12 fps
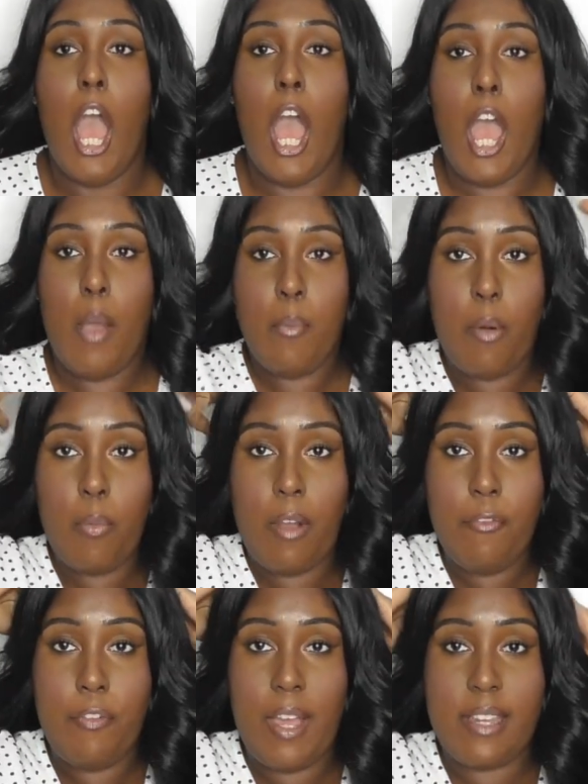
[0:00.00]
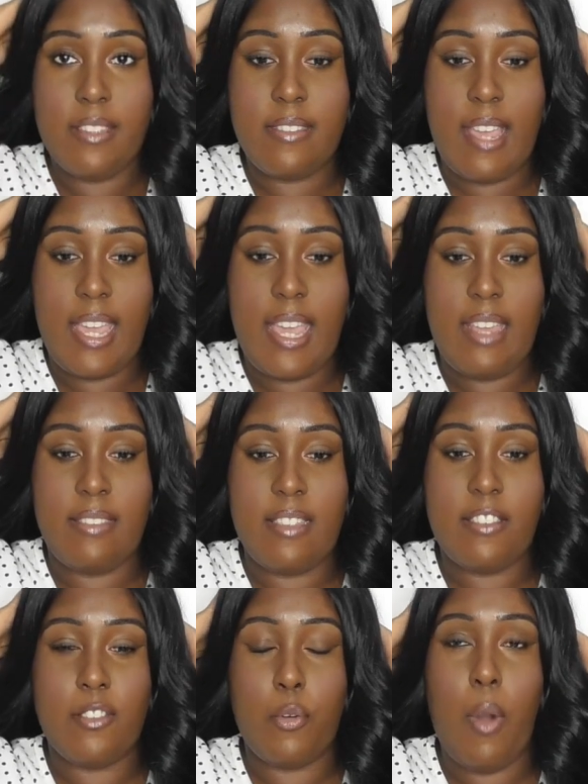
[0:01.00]
One thing I can say is
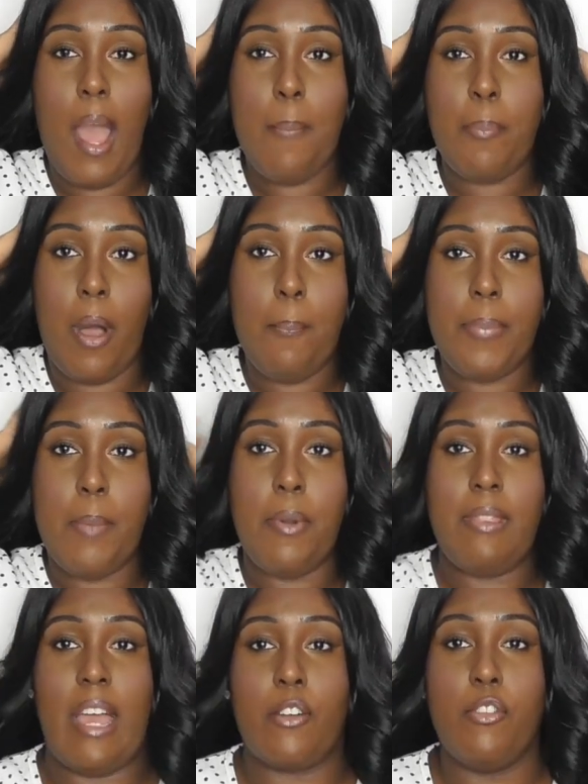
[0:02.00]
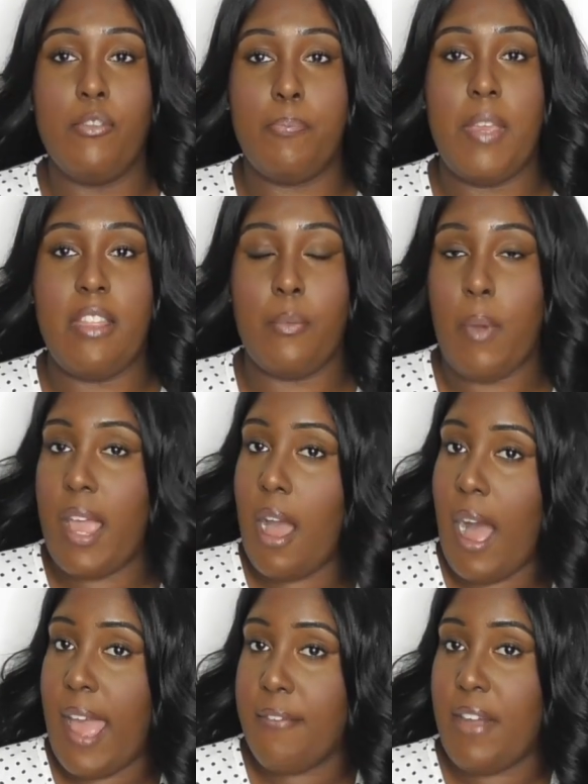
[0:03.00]
it's quite bumpy, but that could be the way
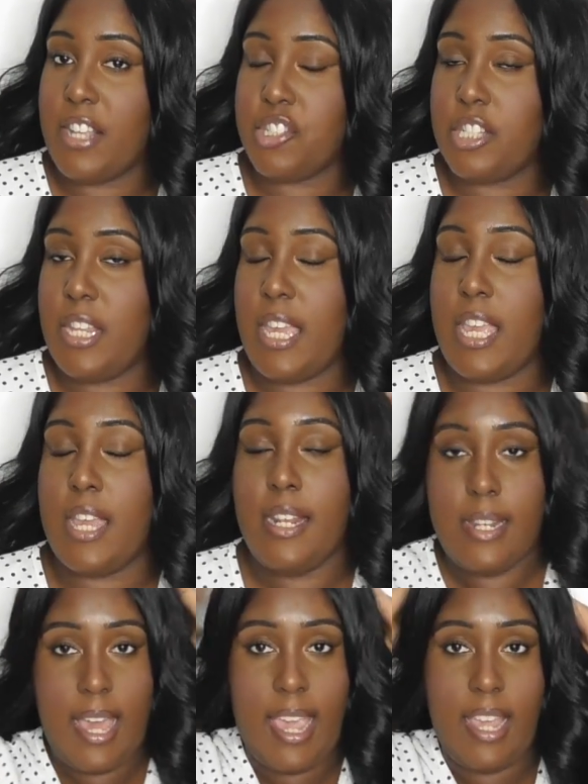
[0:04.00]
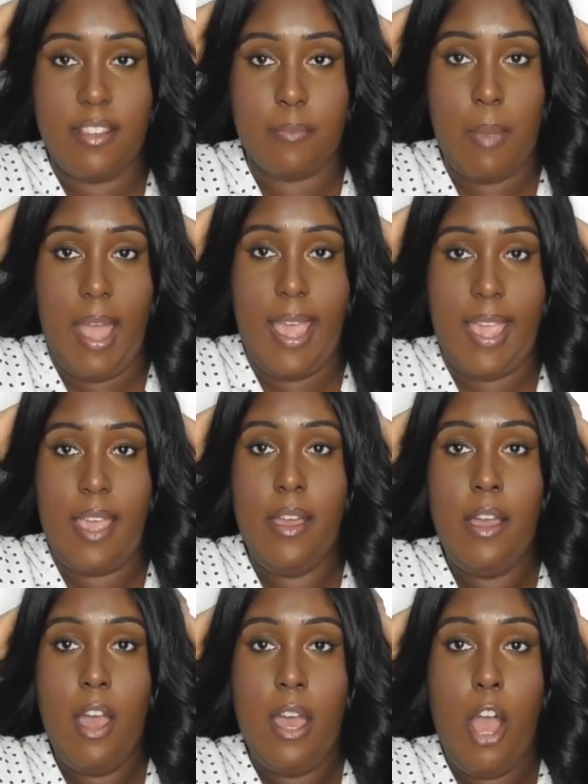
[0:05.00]
I've actually laid my
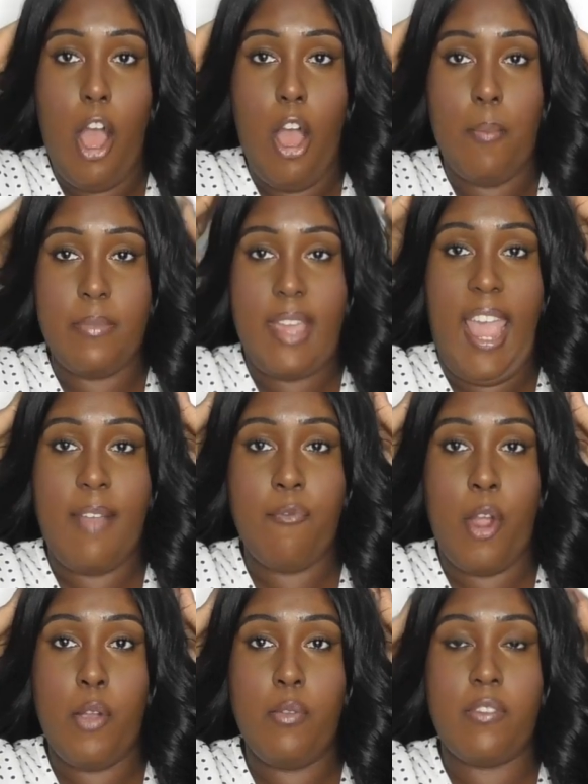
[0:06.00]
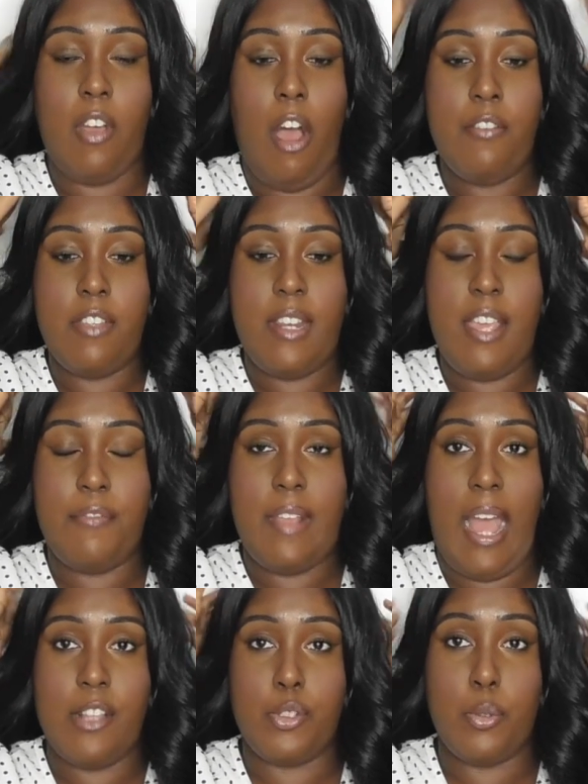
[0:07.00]
cane rose underneath the
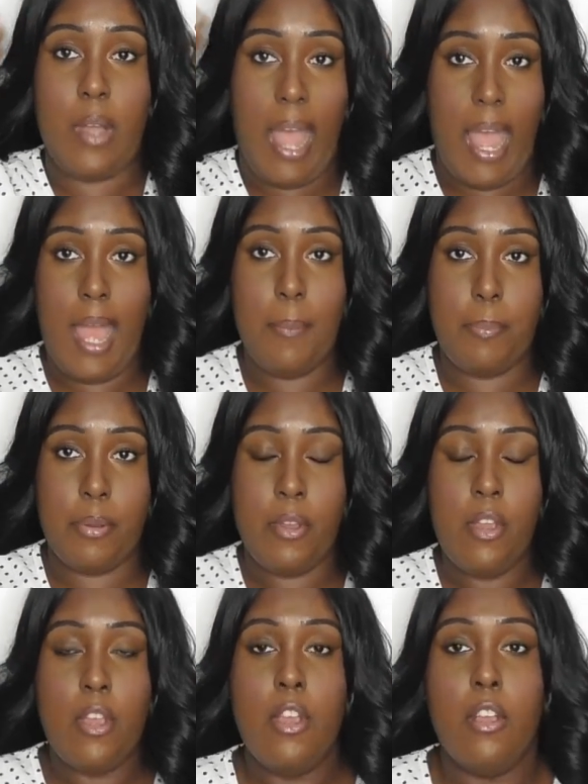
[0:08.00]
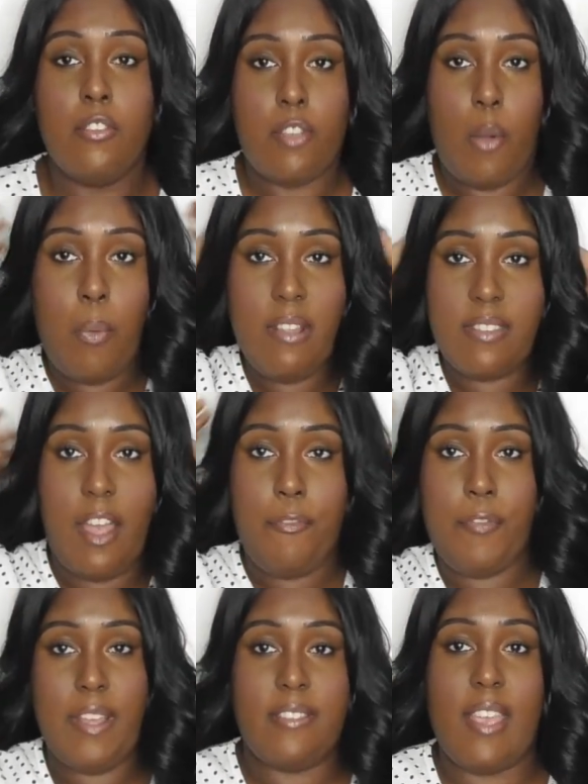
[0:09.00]
actual cap. So once I
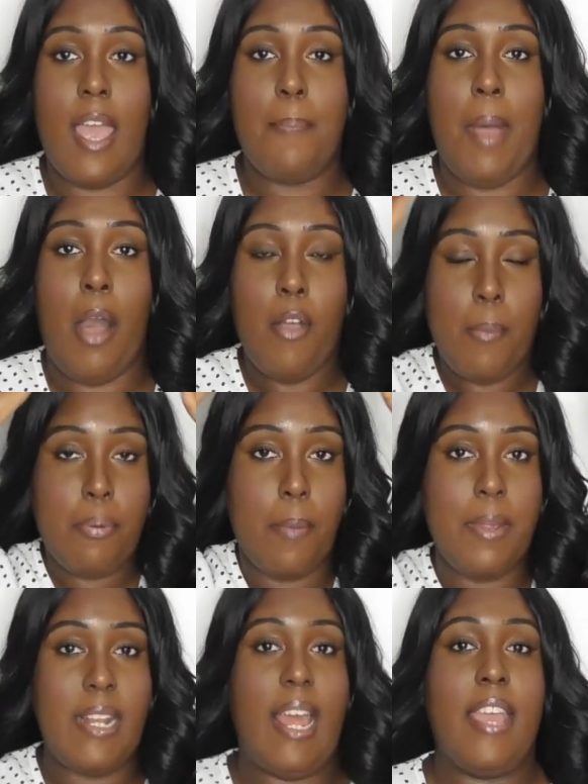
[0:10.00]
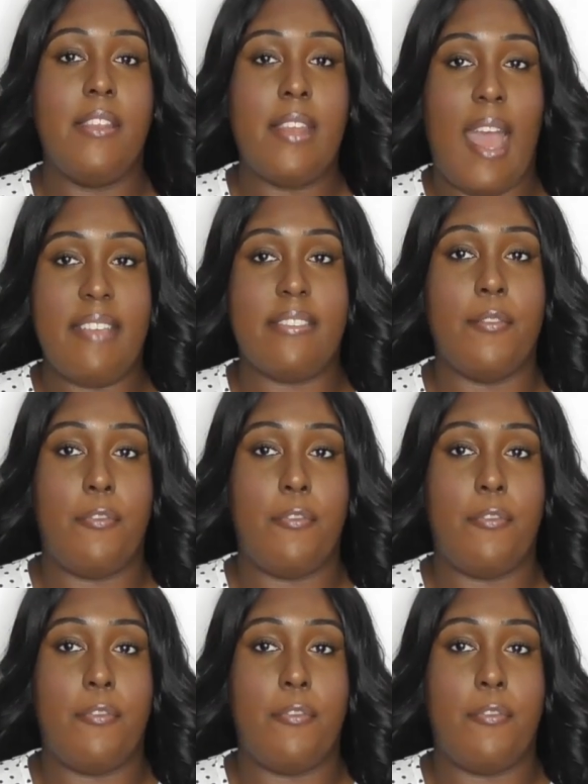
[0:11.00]
fix it about, it'll probably lay nice and